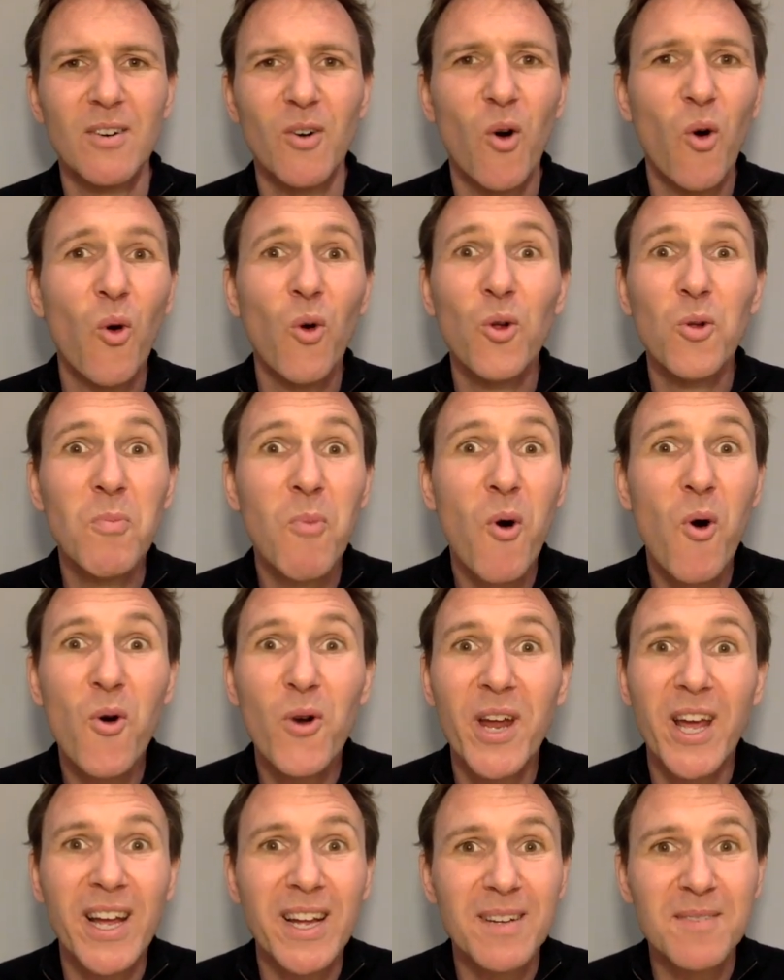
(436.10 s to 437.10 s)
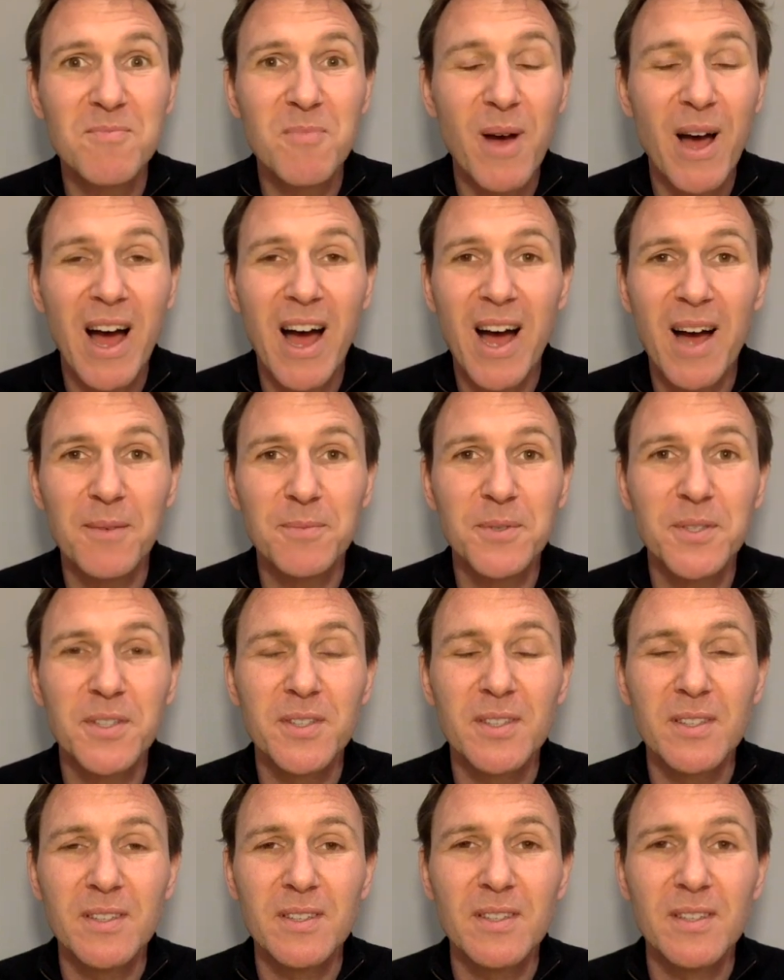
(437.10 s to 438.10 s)
all morning, perhaps.
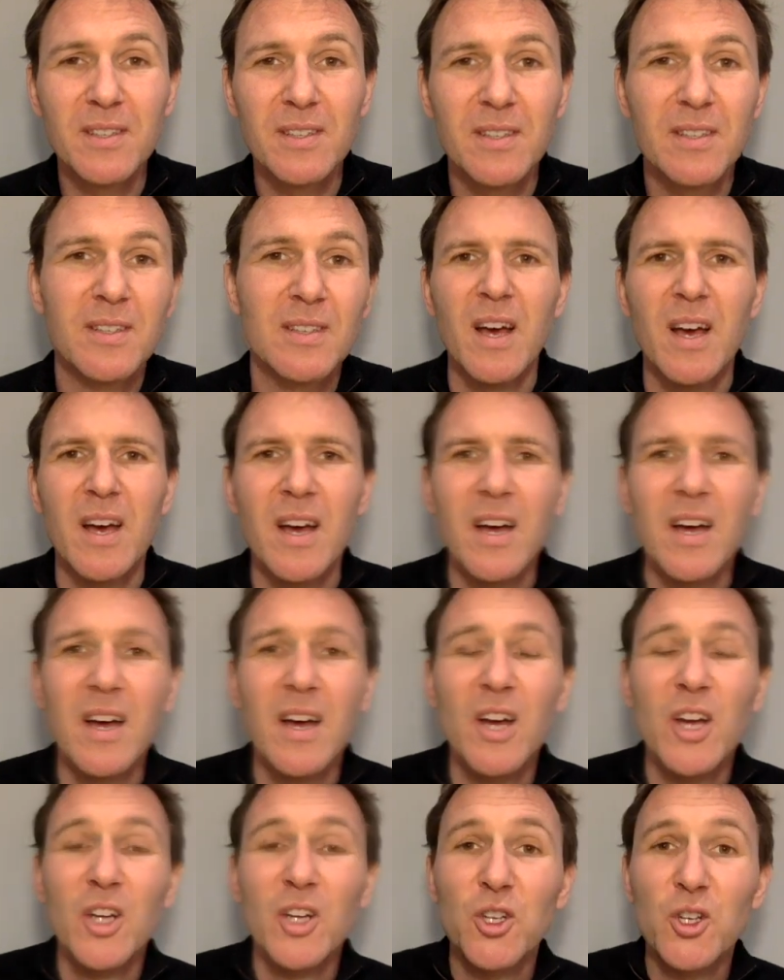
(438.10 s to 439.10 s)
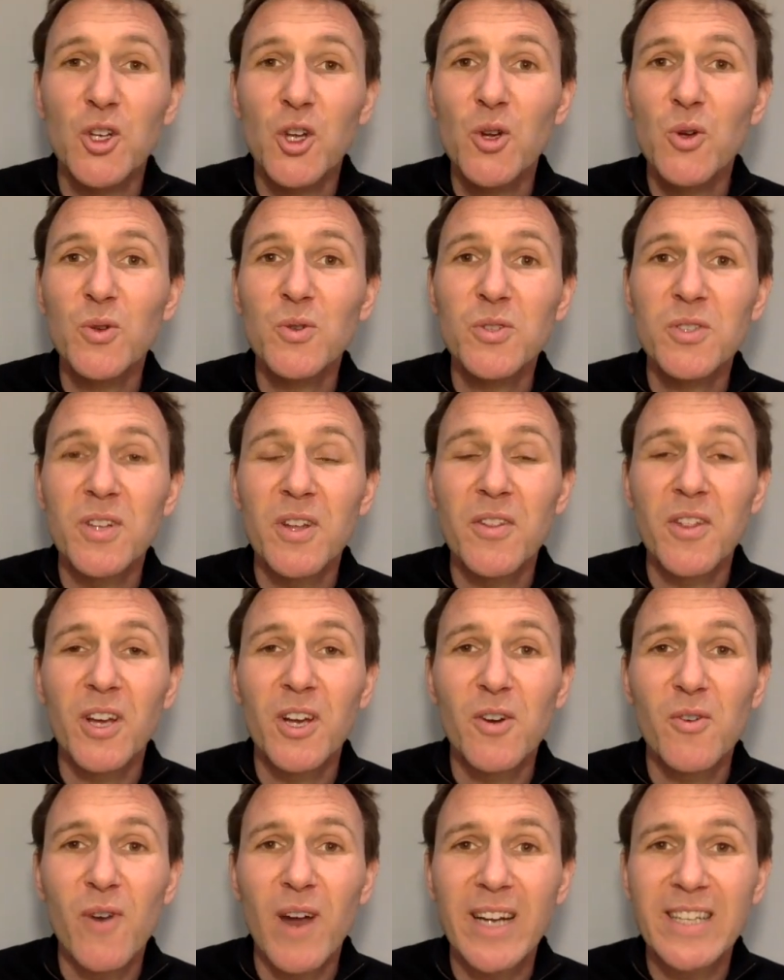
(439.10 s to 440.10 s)
Use the
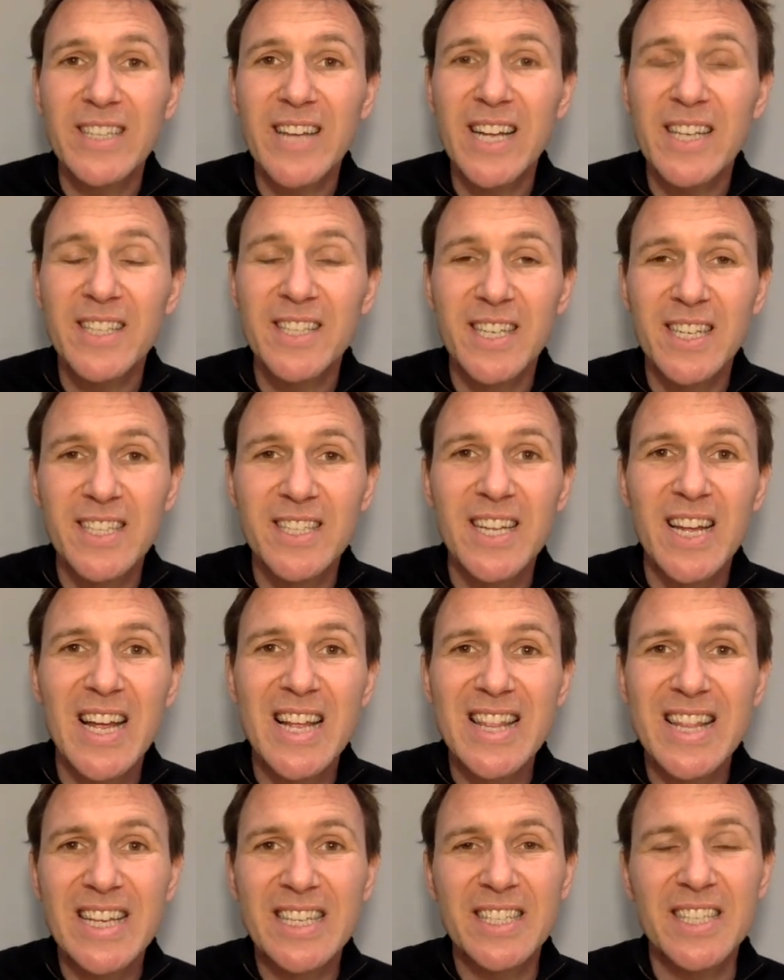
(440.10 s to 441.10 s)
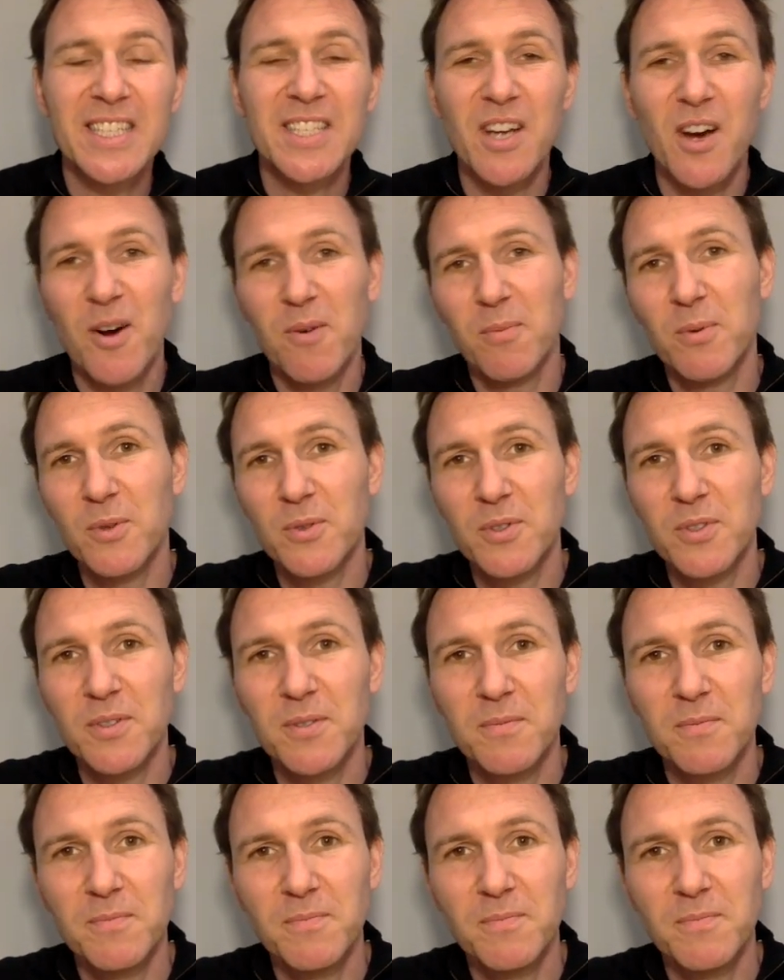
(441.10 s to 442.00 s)
correct tenses in these examples.